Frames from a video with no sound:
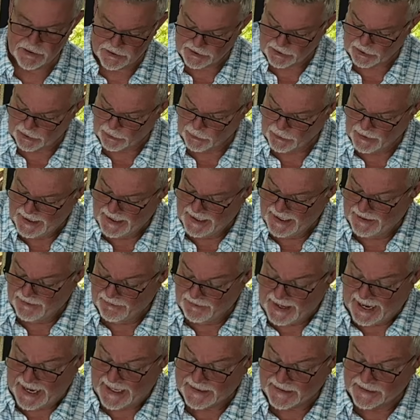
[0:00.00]
So
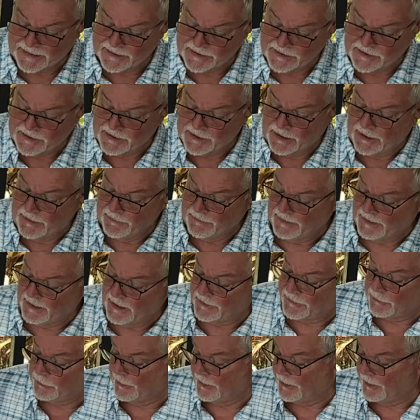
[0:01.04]
that is the other